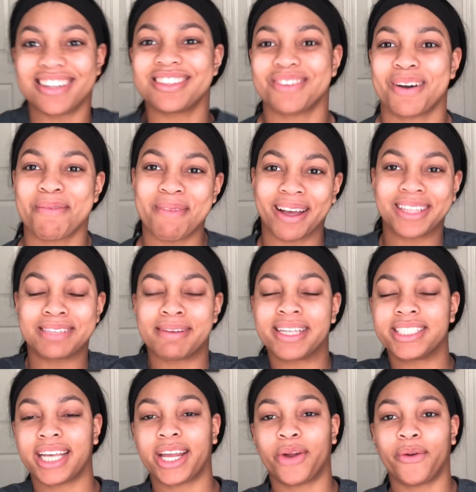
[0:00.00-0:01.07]
welcome back to my
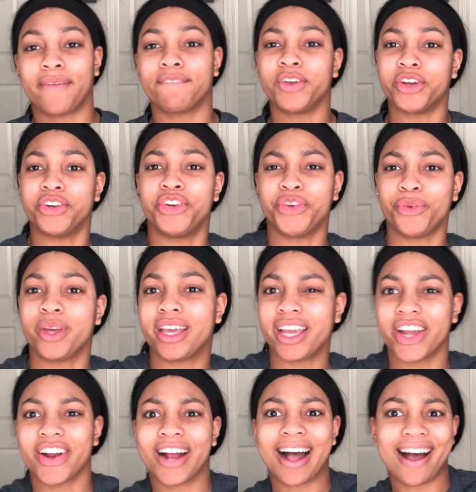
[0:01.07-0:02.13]
channel. If you're new here,
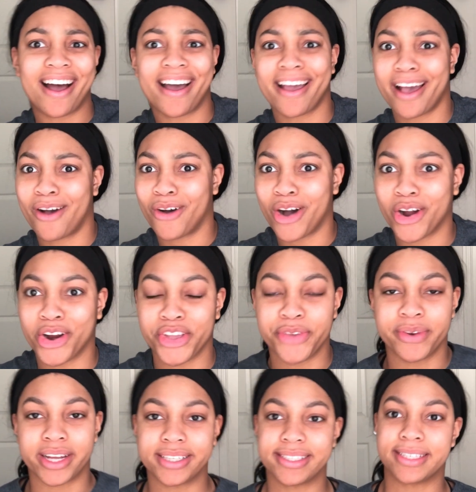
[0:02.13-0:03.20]
hi, how are you?
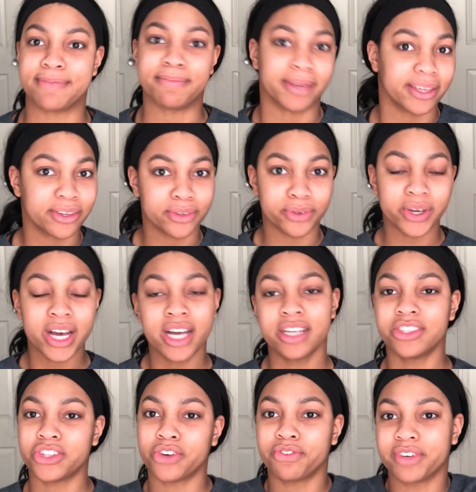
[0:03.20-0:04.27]
Nice to meet you.
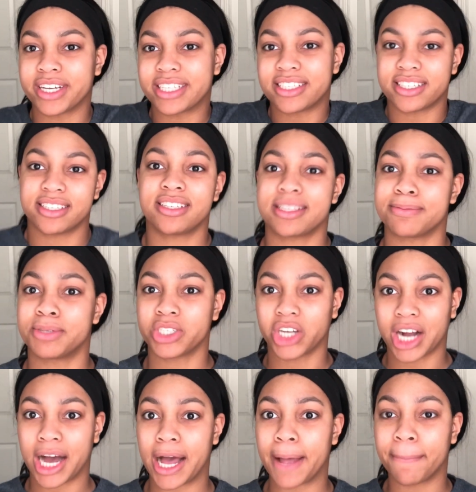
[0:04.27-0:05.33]
Don't forget to
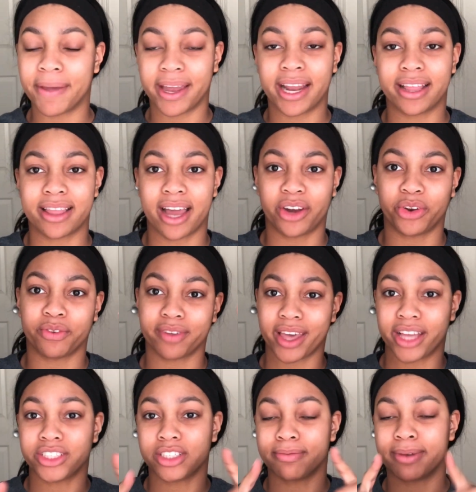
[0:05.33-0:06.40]
subscribe and hit that
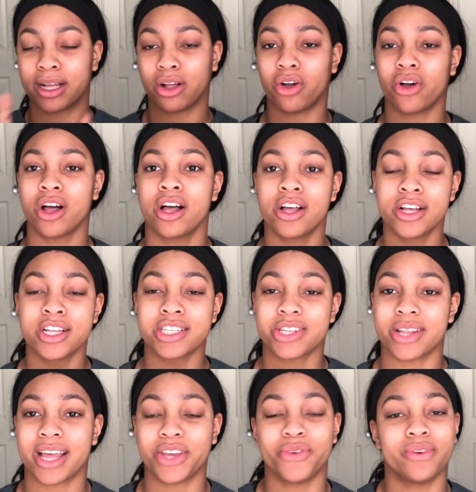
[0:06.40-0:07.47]
notification bell so
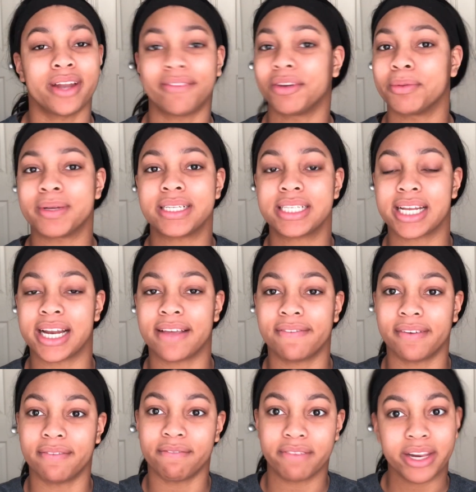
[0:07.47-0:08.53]
that you never miss any
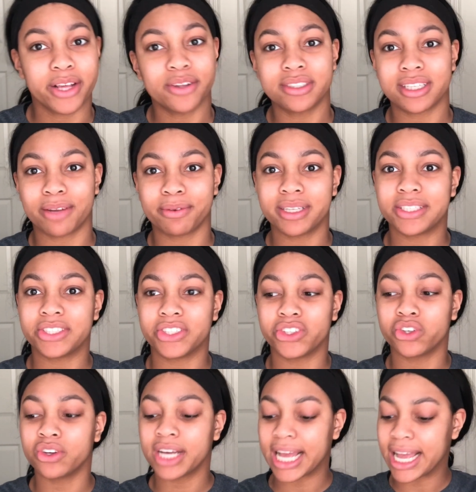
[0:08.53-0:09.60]
fun videos that we do.
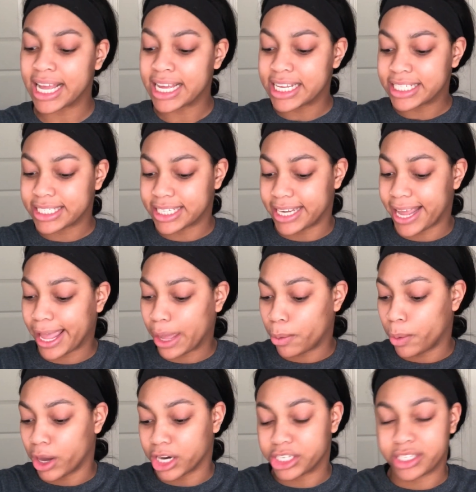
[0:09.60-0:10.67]
Today we
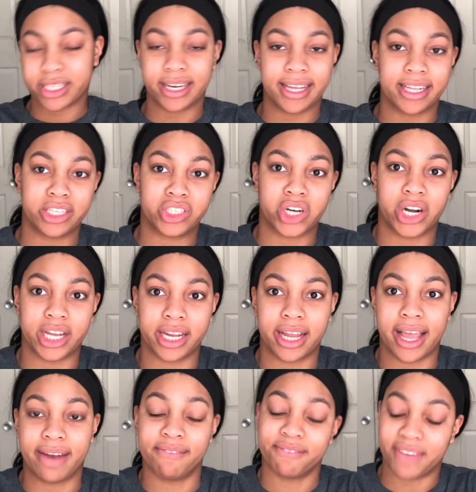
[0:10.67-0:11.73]
are just going to get started
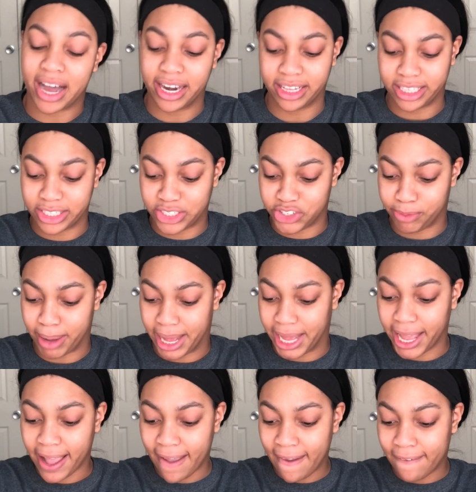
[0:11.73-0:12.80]
and finally do my
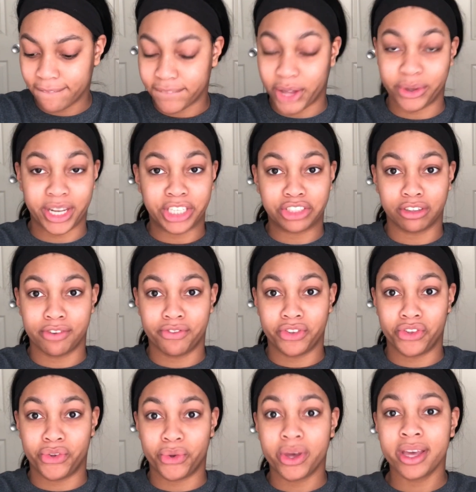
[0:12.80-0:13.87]
foundation
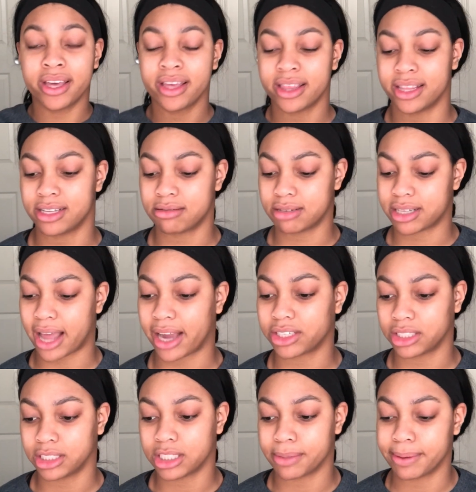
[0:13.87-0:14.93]
review. This was actually
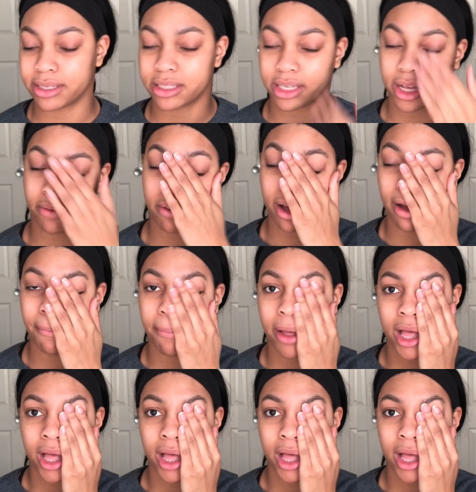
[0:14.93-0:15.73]
supposed to go up